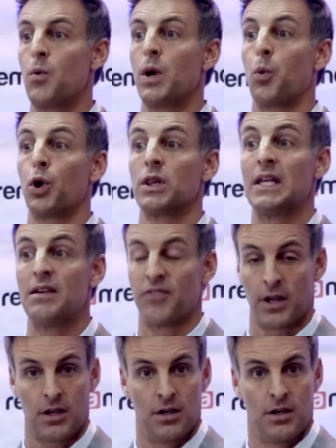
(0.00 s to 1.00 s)
we were
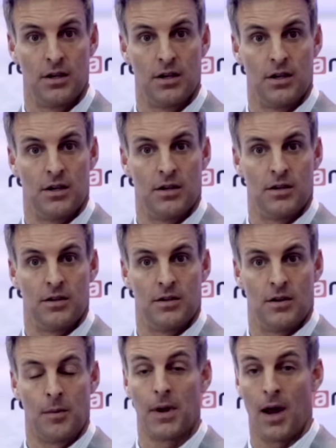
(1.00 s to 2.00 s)
leaving. I'm